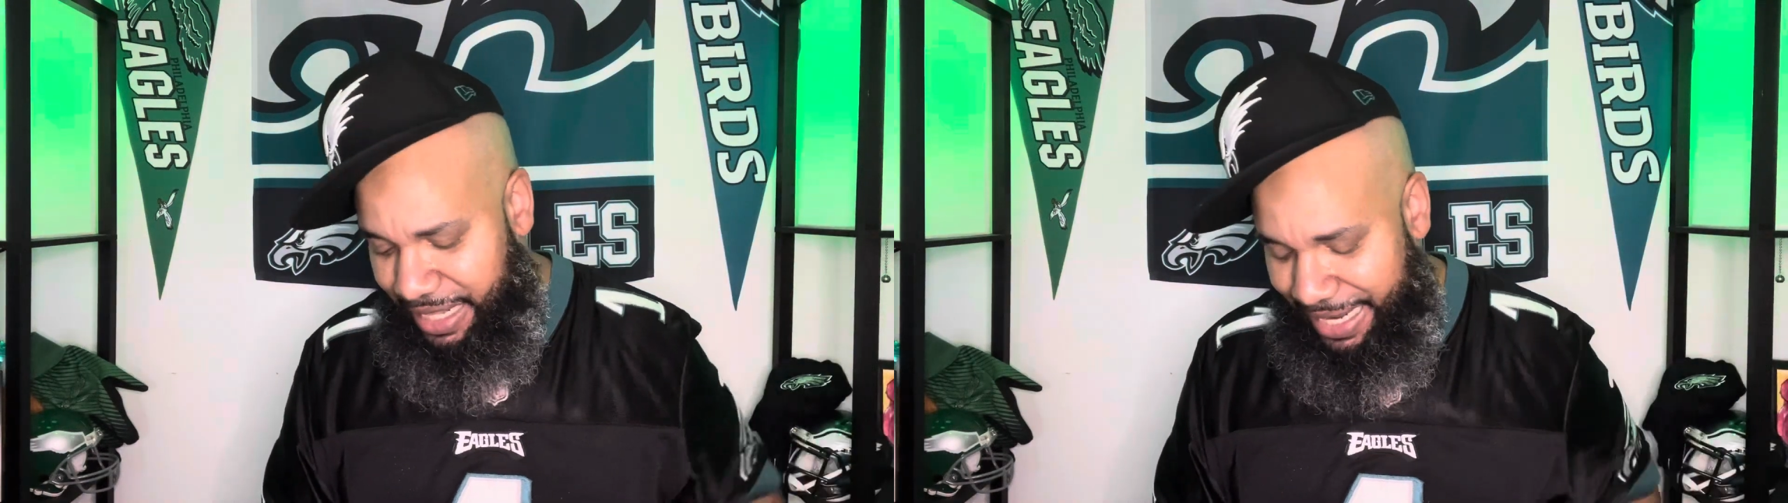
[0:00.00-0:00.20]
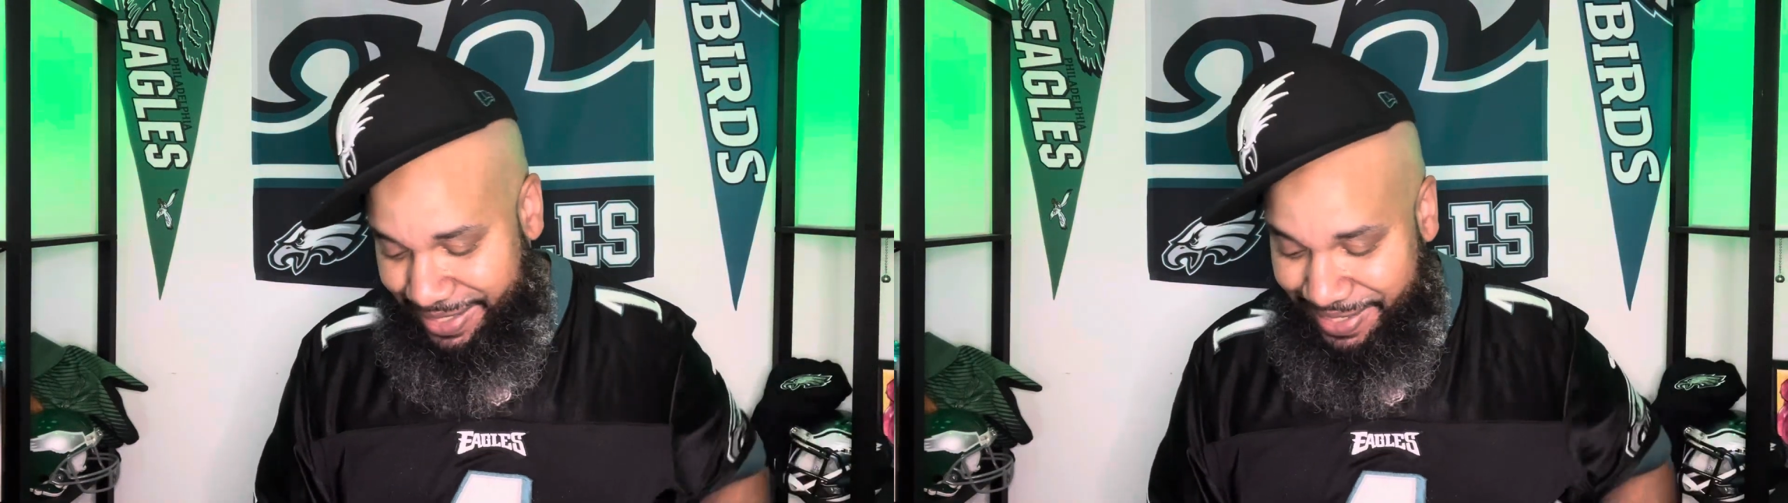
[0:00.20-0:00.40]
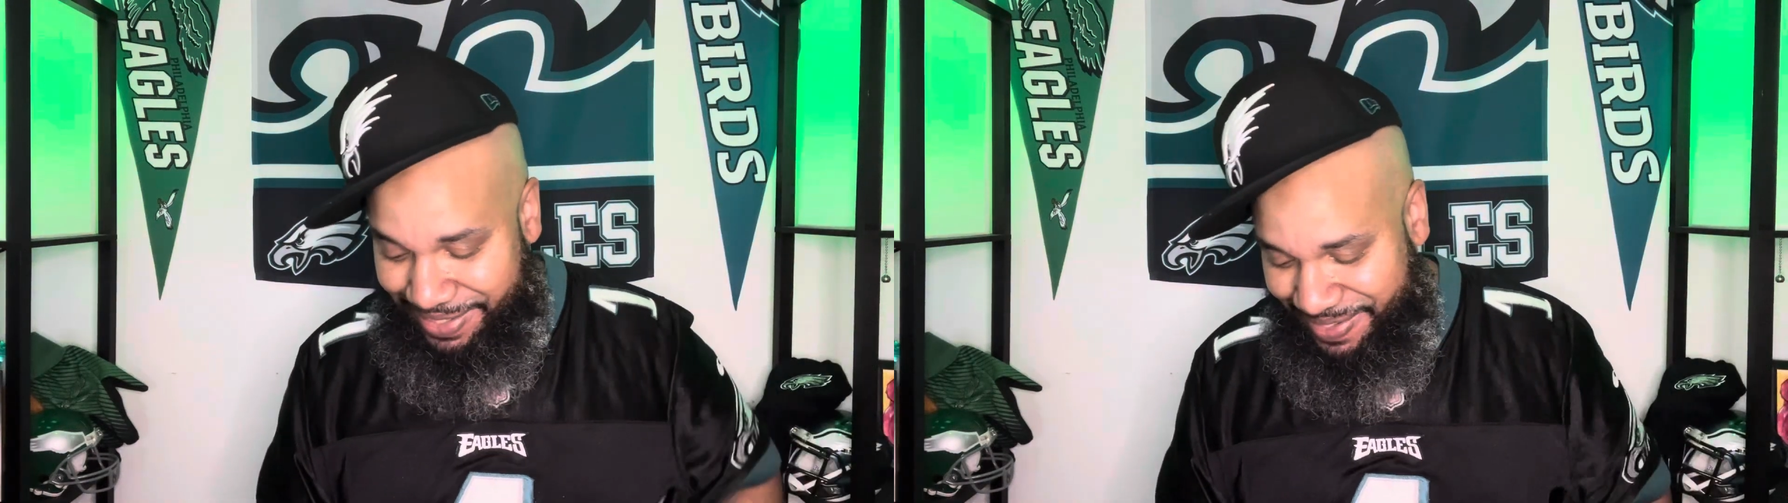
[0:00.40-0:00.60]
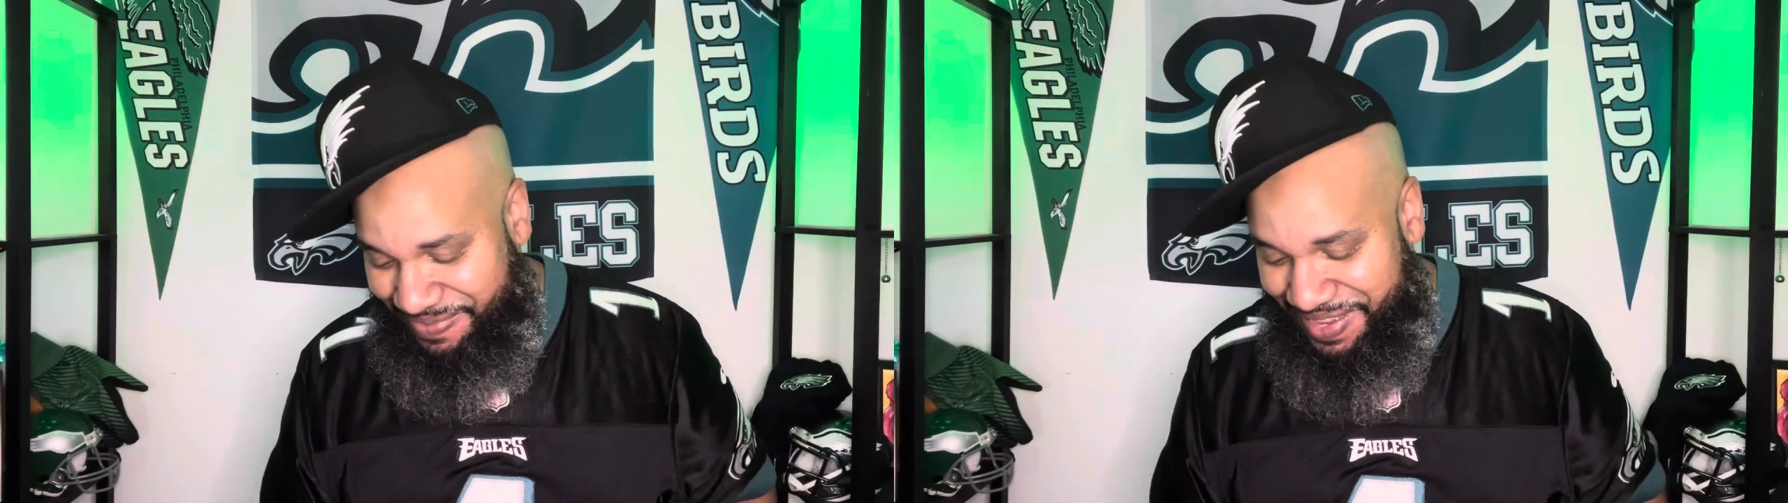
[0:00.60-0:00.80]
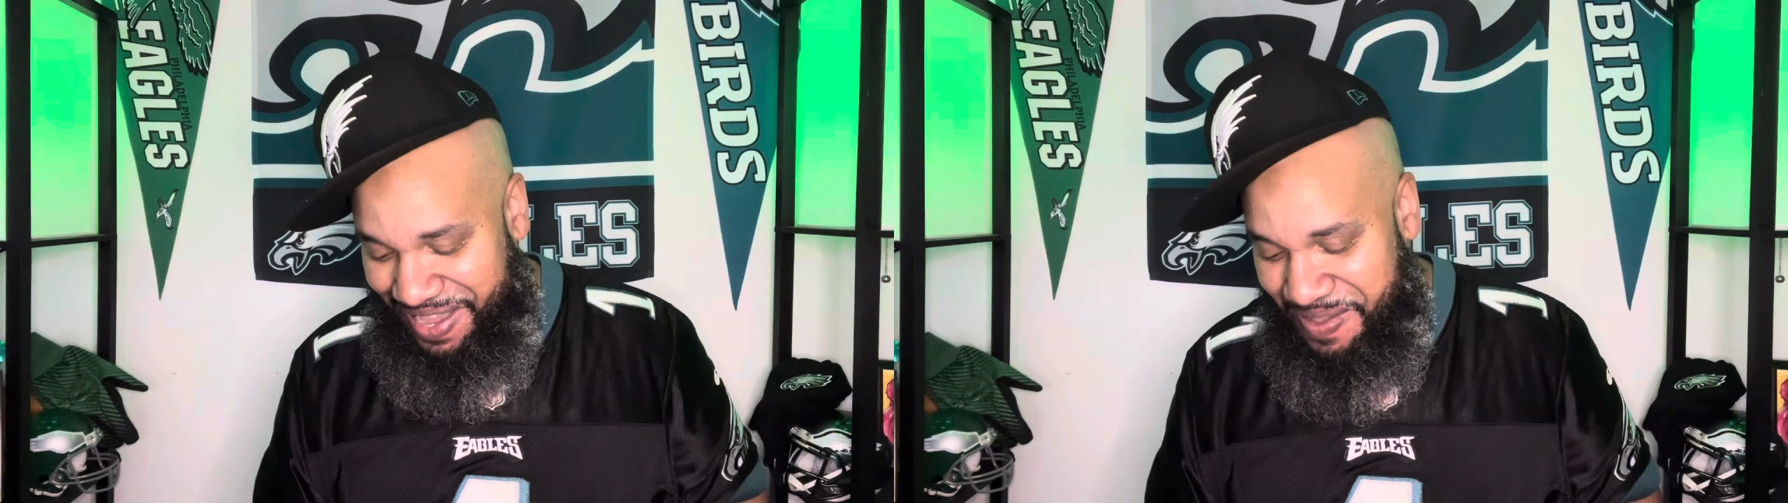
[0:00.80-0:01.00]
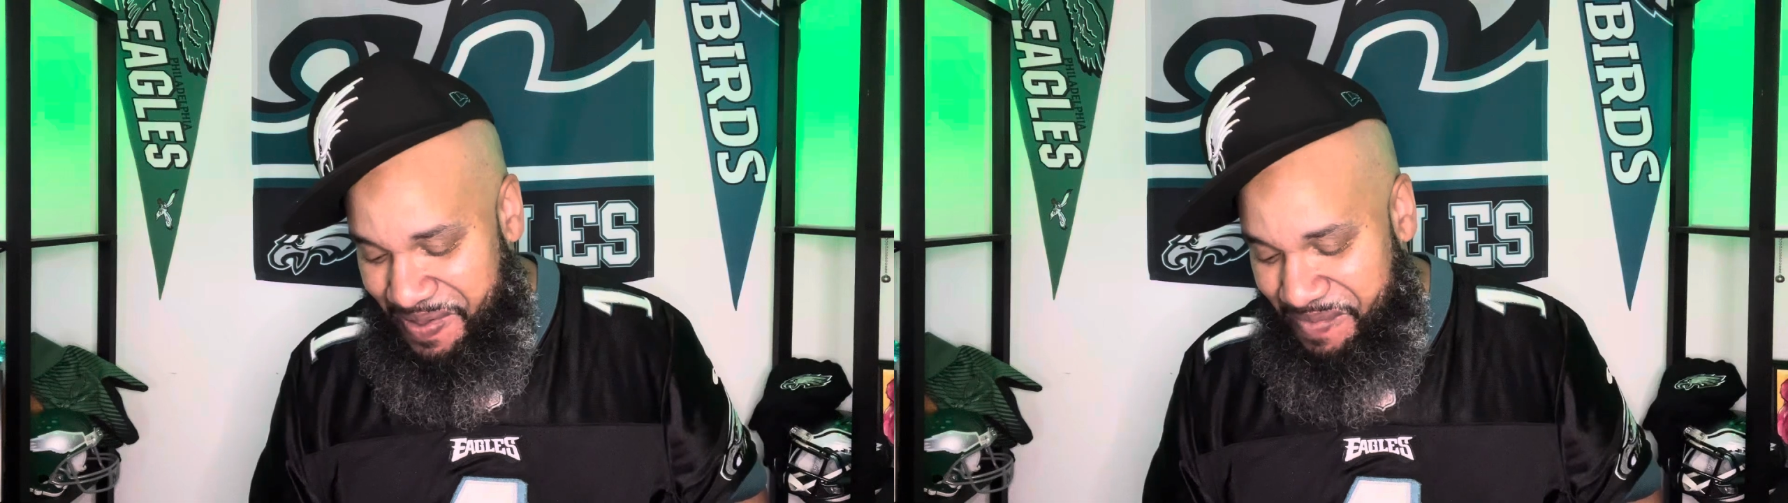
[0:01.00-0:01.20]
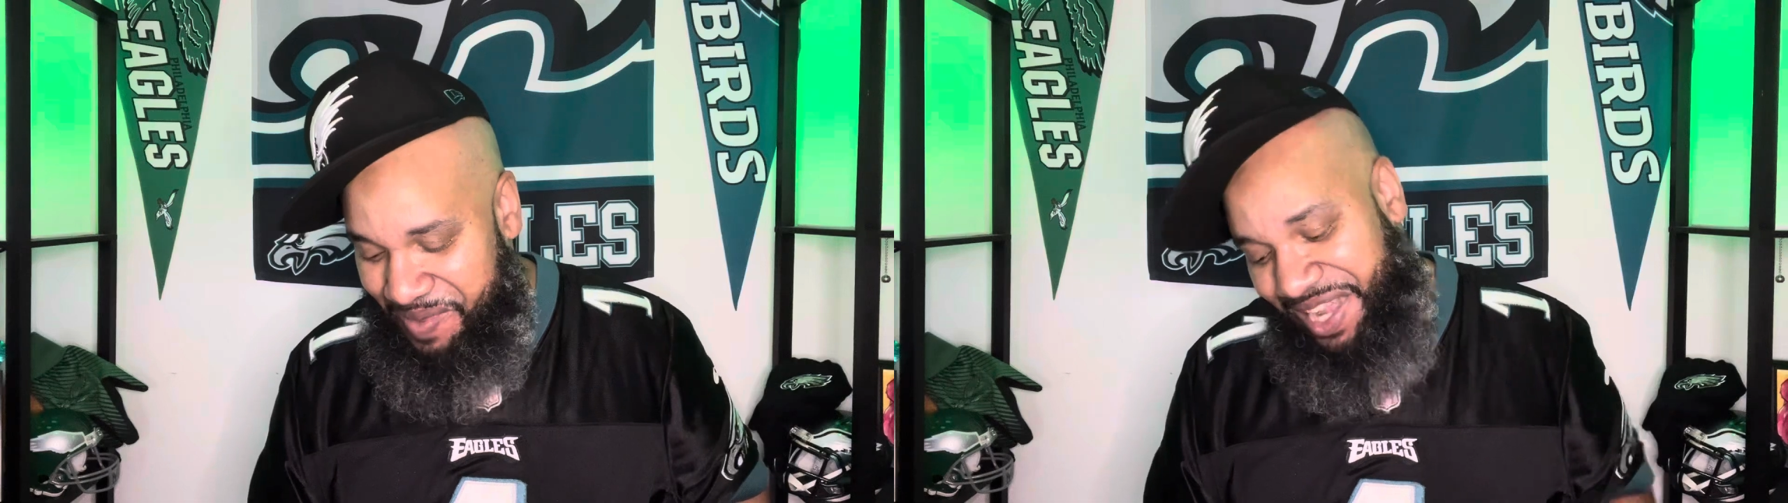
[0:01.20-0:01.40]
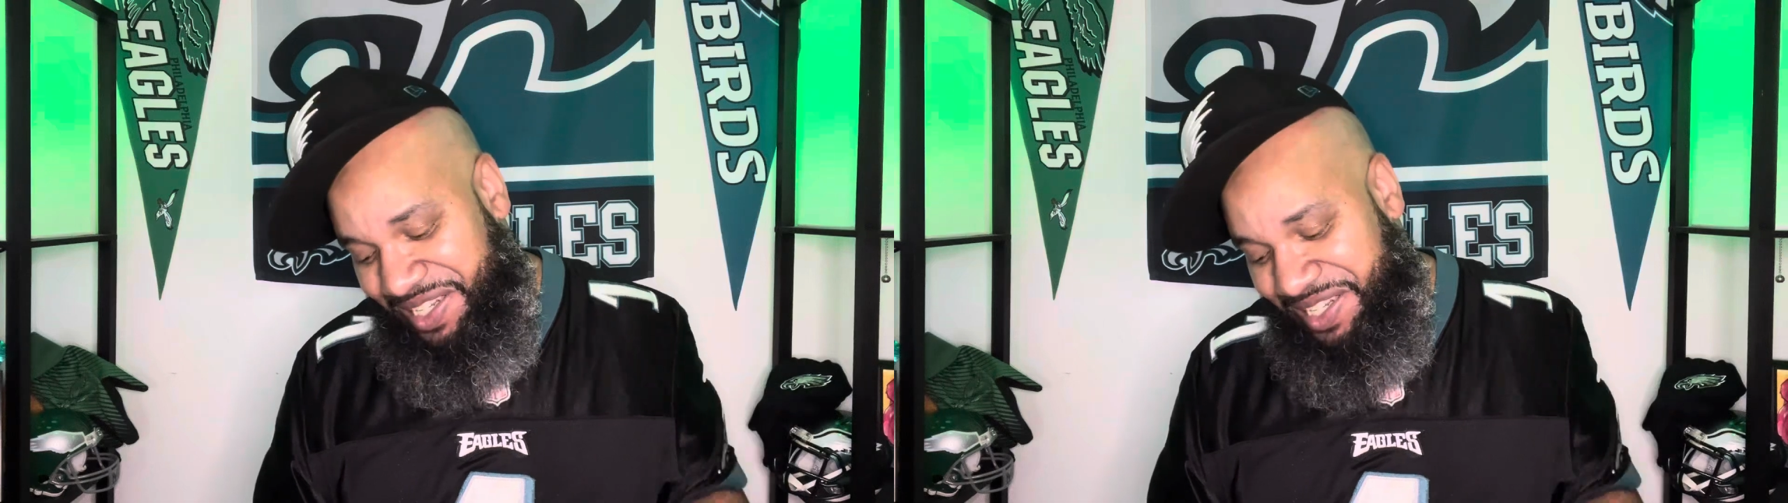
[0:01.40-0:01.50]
season. Yeah, I